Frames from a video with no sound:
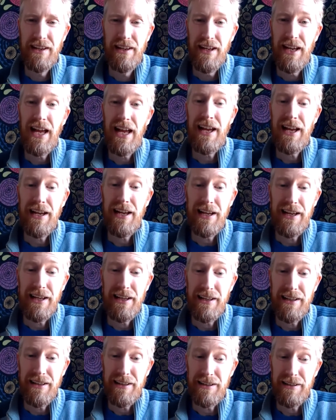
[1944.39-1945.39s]

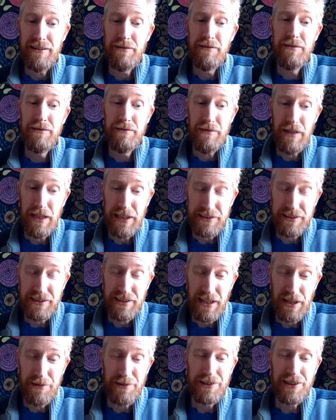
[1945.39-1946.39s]
at
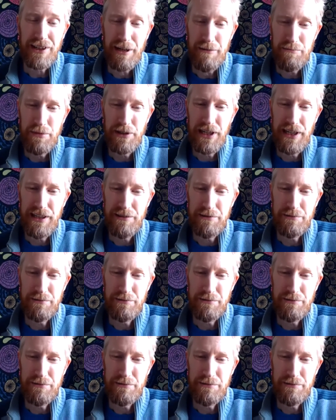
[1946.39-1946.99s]
our company,